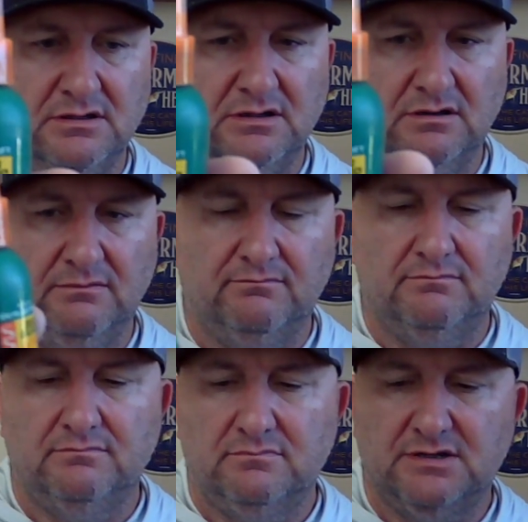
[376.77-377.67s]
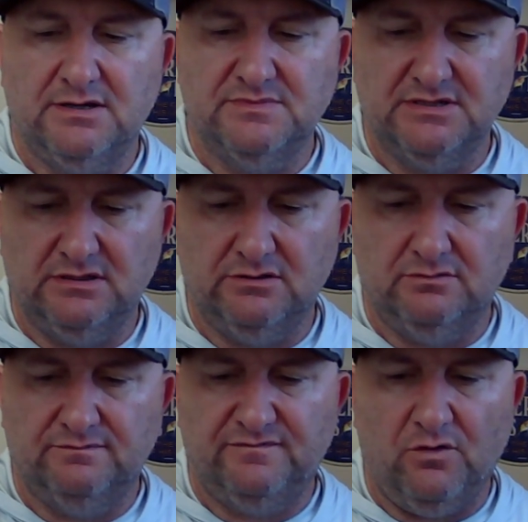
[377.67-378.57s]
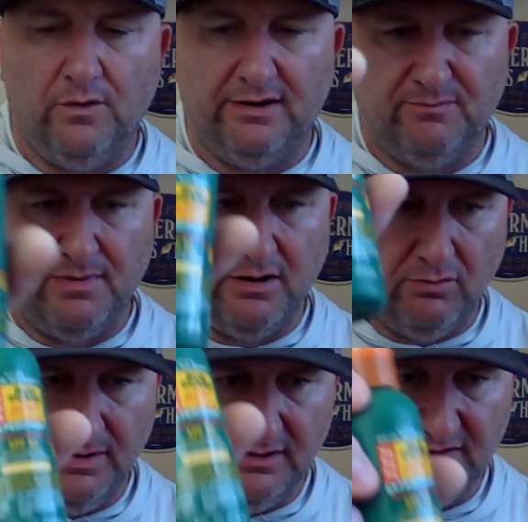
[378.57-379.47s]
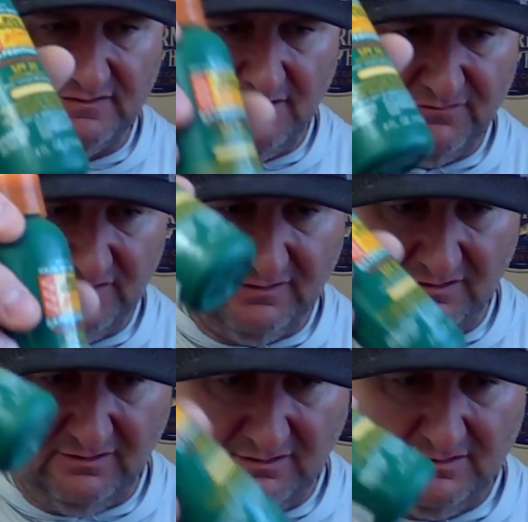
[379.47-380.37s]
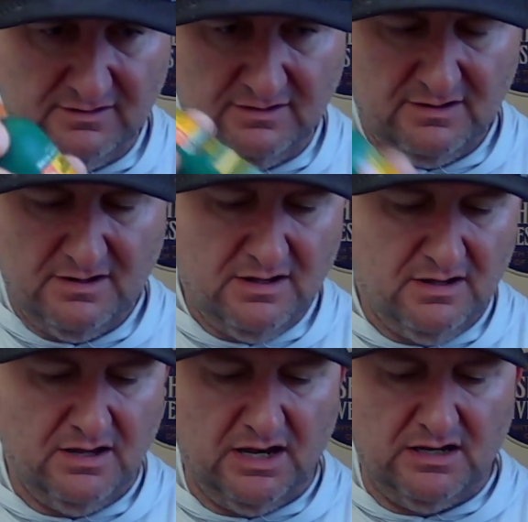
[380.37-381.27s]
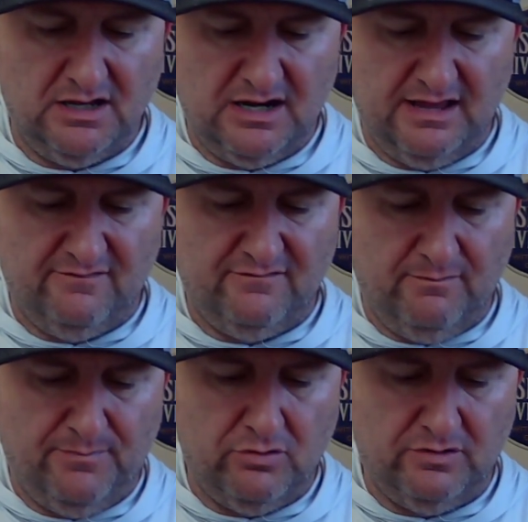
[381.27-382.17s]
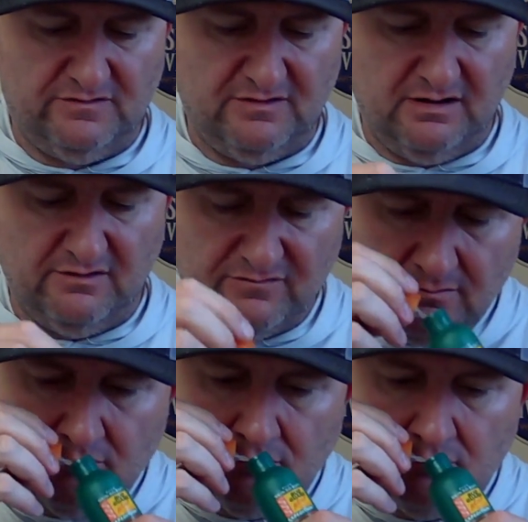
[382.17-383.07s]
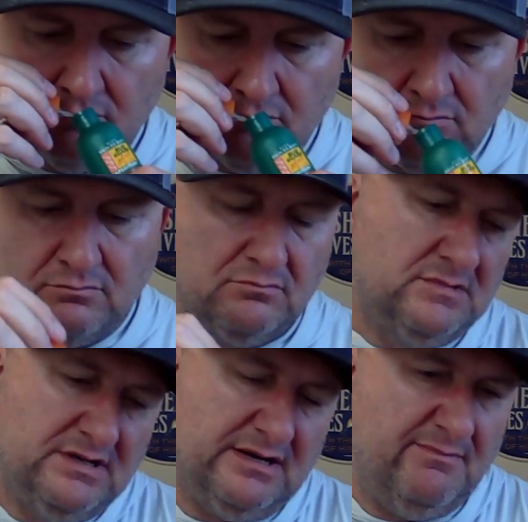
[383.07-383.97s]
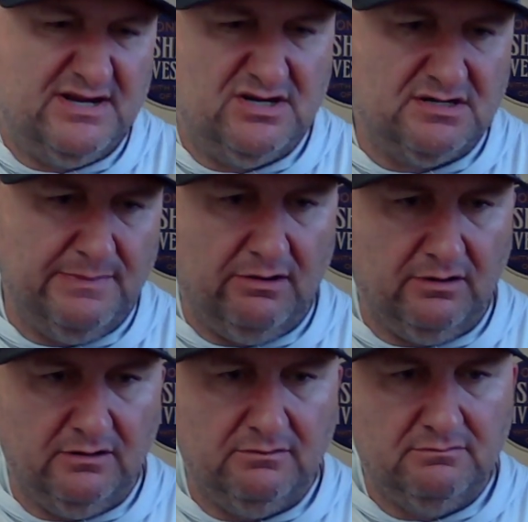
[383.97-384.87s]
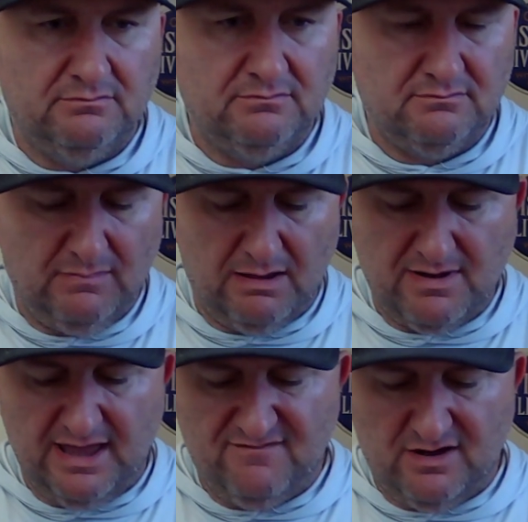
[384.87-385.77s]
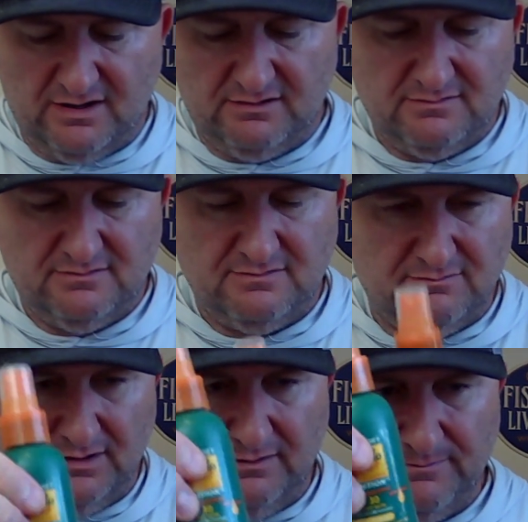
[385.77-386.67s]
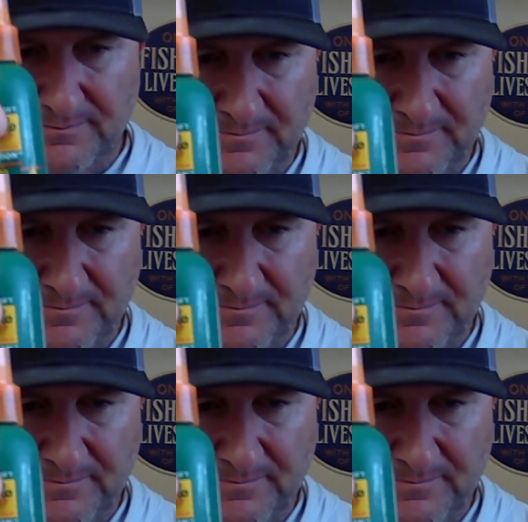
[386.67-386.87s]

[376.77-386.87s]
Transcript: Comes in a little 4-ounce bottle, but this stuff is good. It doesn't have a potency of, kind of makes you smell good, made by Avon, but